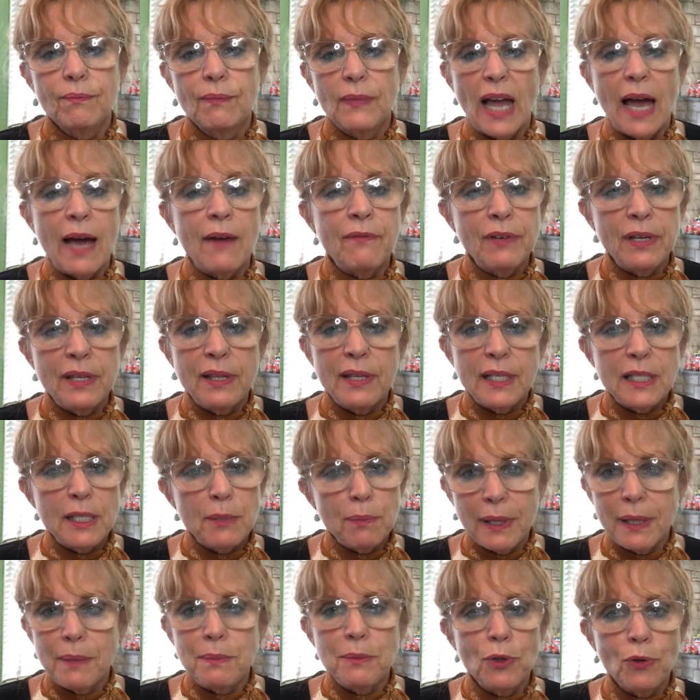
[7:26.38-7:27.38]
everything's
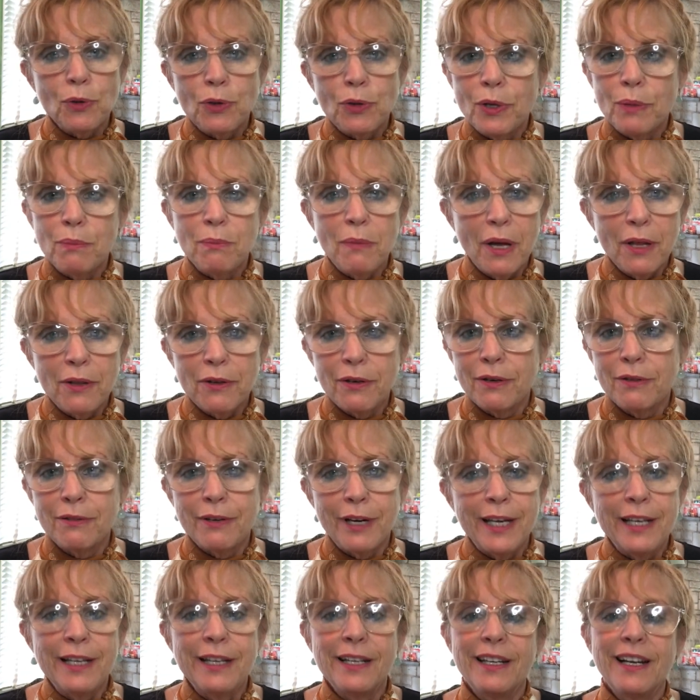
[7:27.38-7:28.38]
blamed on the mother,
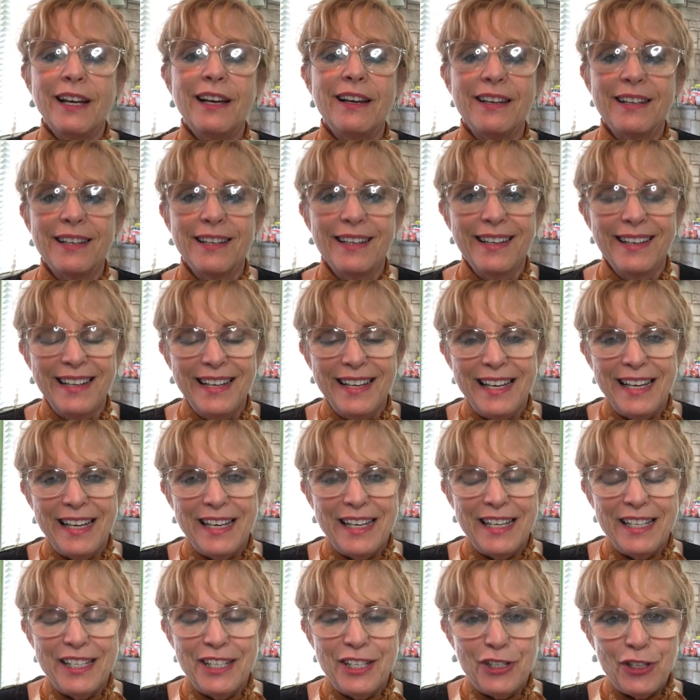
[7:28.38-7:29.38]
right?
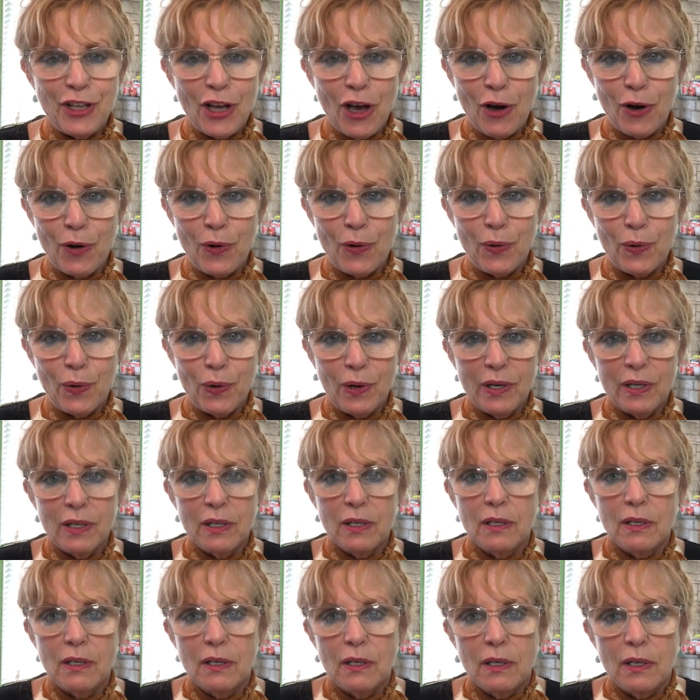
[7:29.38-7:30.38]
So
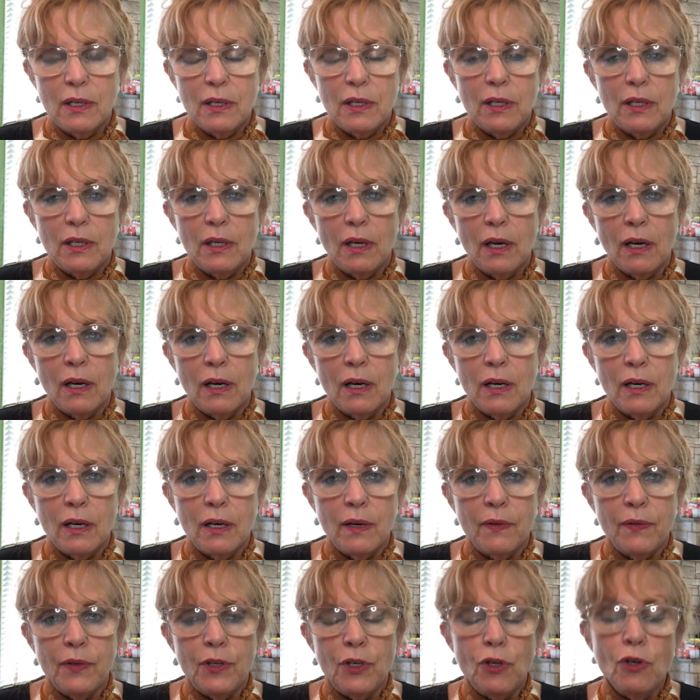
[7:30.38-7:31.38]

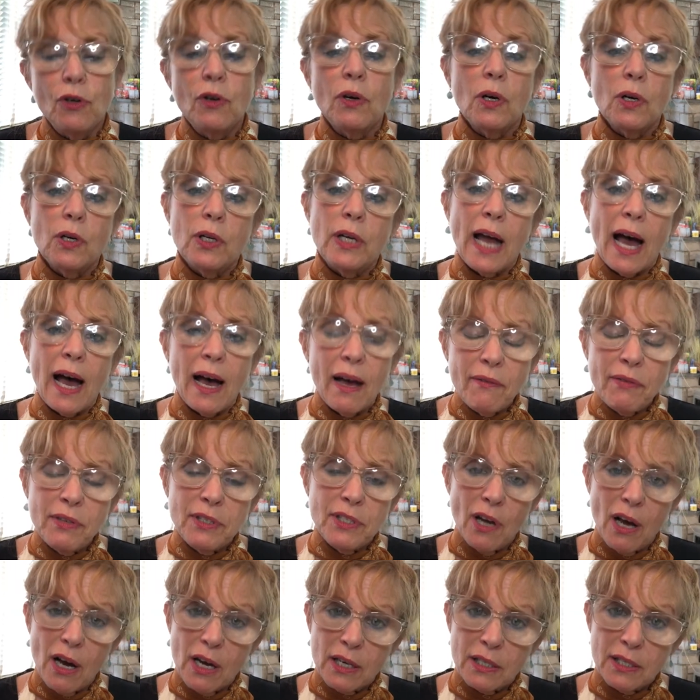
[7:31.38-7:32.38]
you could have a
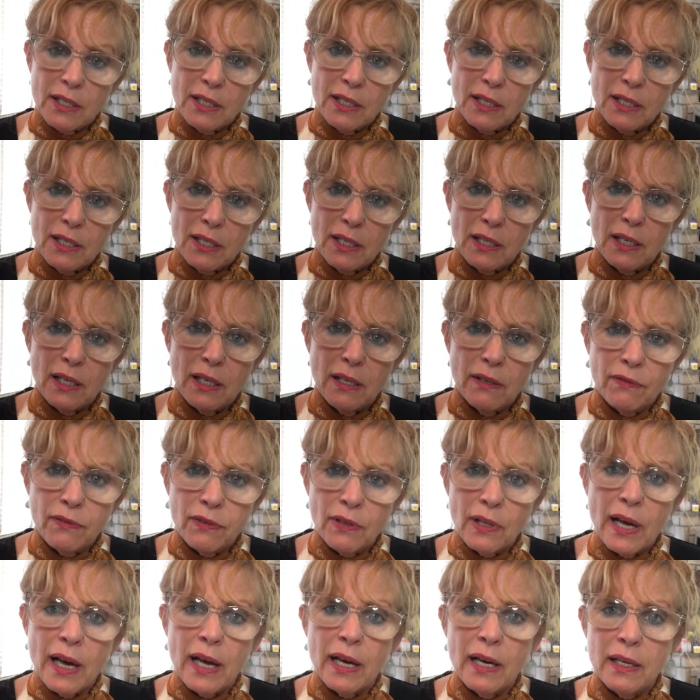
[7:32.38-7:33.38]
toxicity of
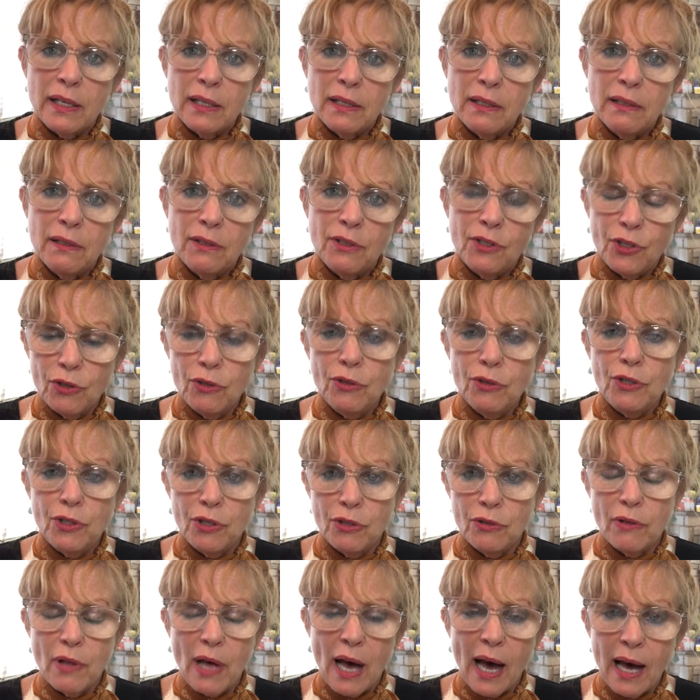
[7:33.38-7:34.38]
lead due
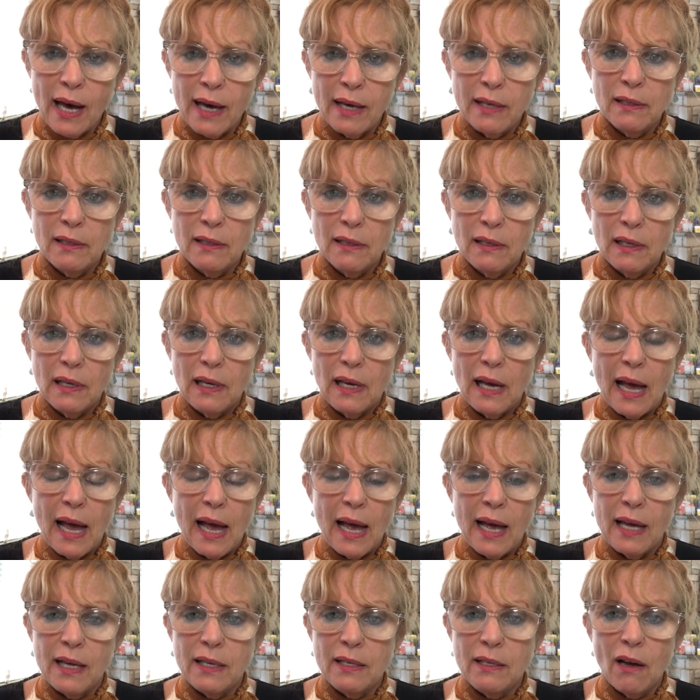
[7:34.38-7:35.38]
to that
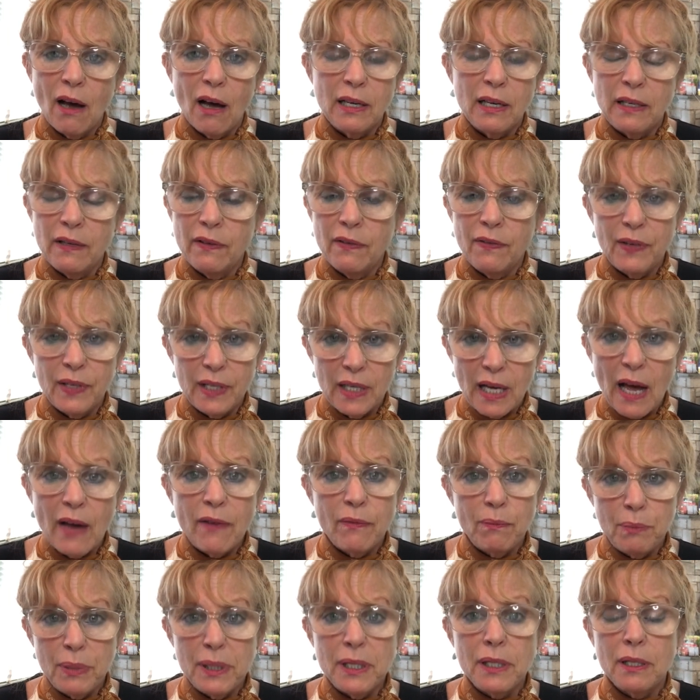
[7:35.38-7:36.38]
and not even
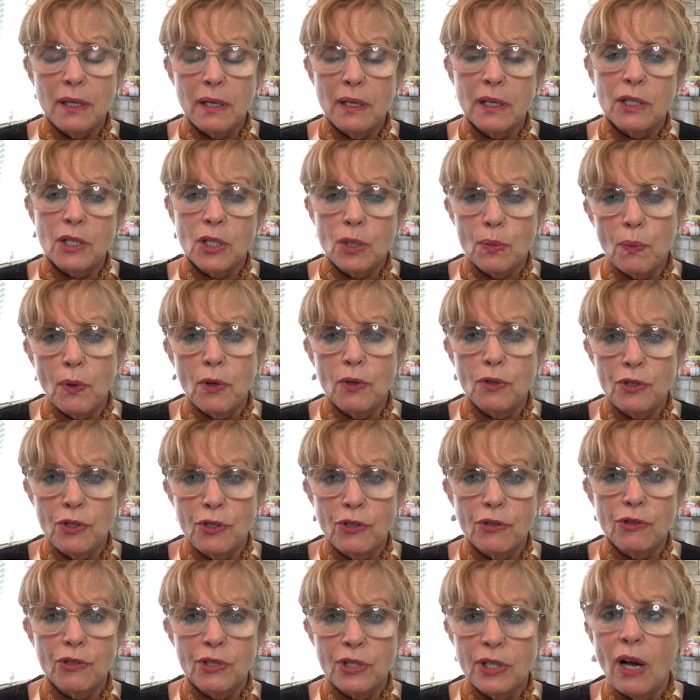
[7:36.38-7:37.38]
have been exposed
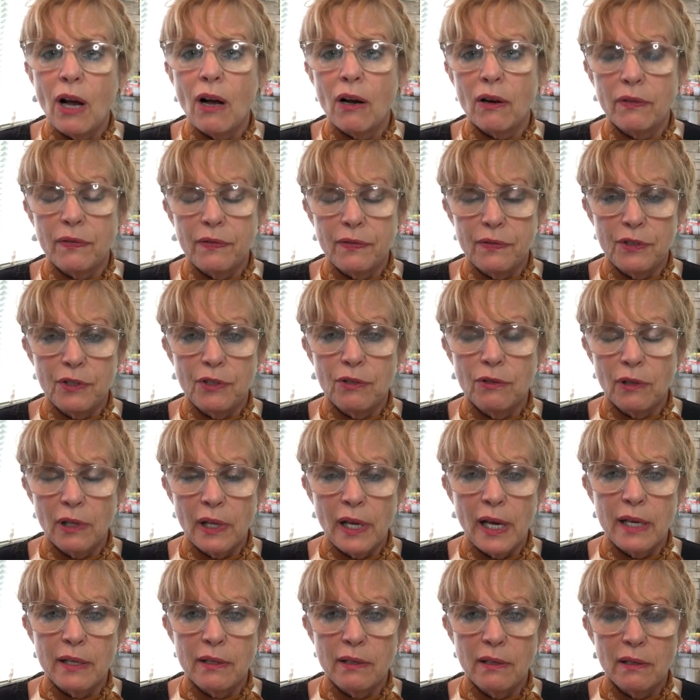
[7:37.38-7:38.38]
yourself to
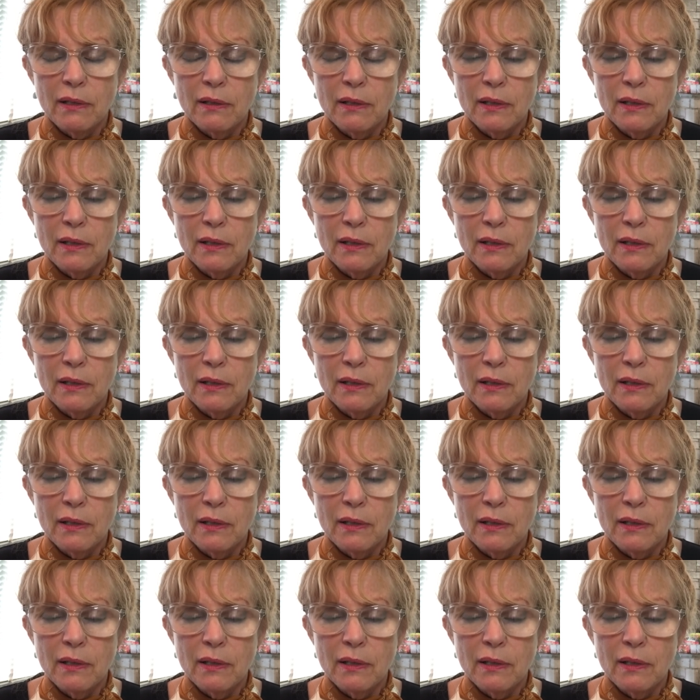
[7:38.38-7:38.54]
lead.